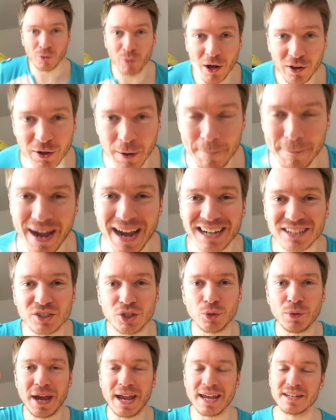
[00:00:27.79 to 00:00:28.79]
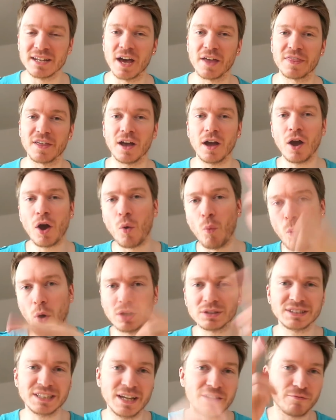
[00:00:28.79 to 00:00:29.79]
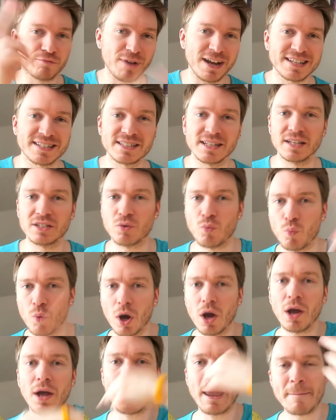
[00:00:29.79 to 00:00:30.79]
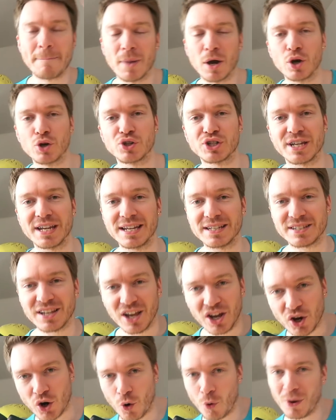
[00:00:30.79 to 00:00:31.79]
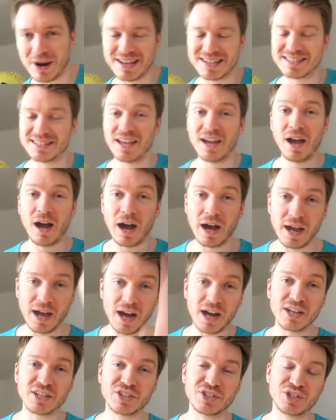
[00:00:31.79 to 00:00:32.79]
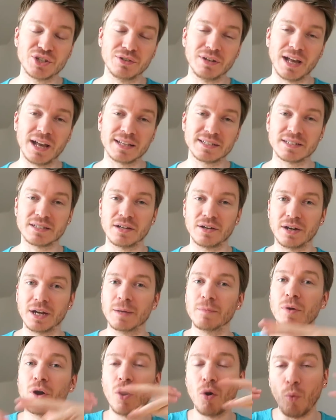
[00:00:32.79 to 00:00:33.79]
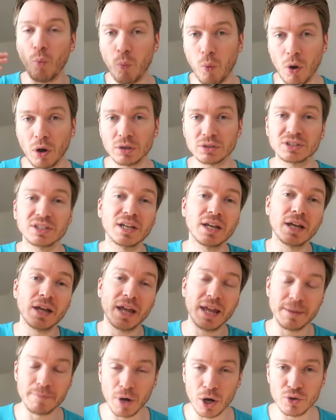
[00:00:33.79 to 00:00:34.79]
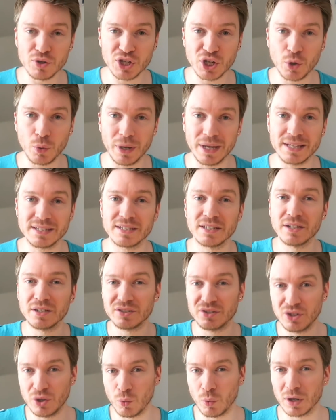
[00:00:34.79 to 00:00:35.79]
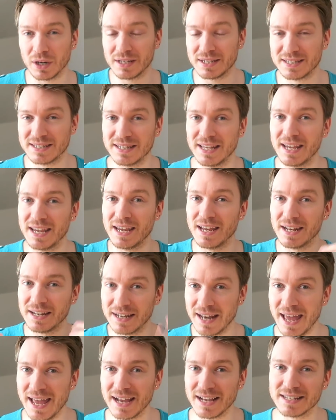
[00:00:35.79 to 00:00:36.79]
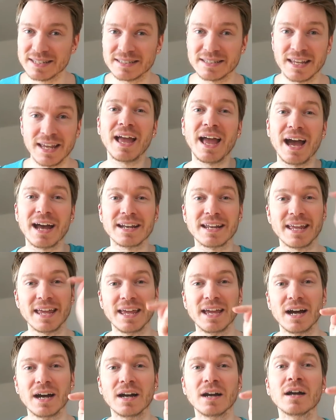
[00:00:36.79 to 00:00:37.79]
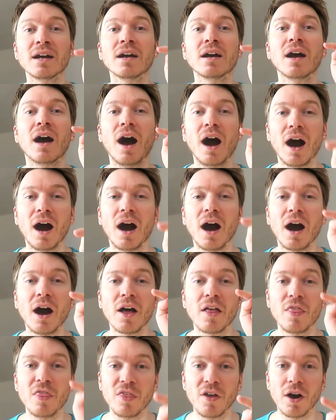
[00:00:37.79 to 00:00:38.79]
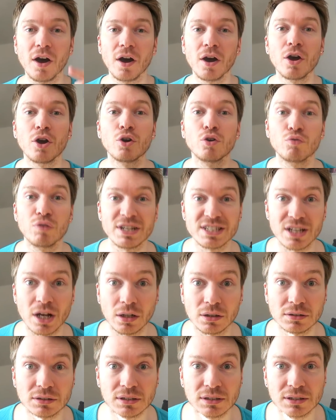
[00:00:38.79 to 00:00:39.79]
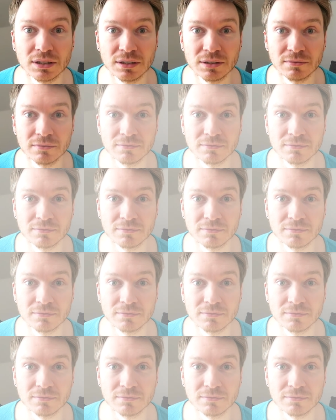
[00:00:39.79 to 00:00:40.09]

and welcome back to another What If Wrestlers Were Emojis quiz. I asked you last time, what emoji quiz do you want to see next? And here are the results.